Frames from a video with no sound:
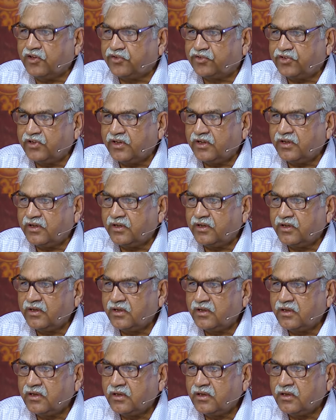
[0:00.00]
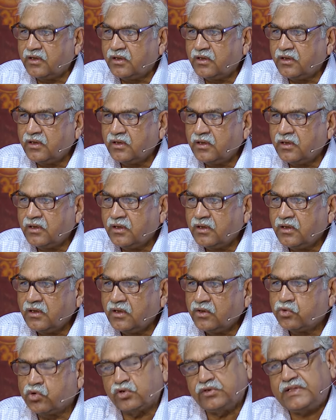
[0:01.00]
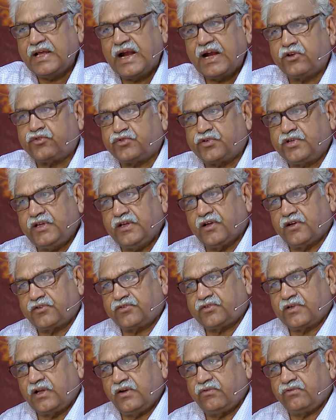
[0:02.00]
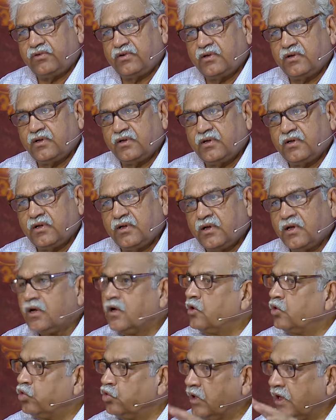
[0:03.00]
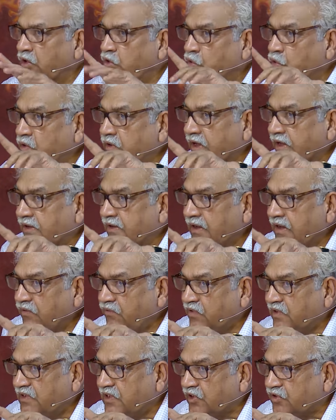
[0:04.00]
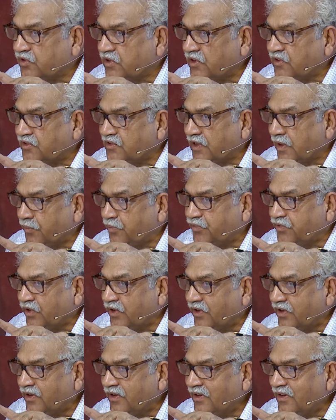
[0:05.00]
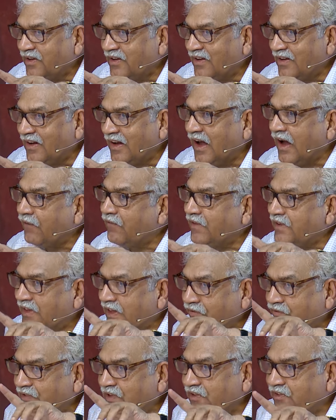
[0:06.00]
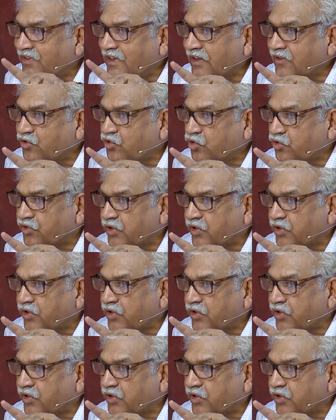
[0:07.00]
the sea. So that's seer self. Though I don't agree with this conception, I have different things to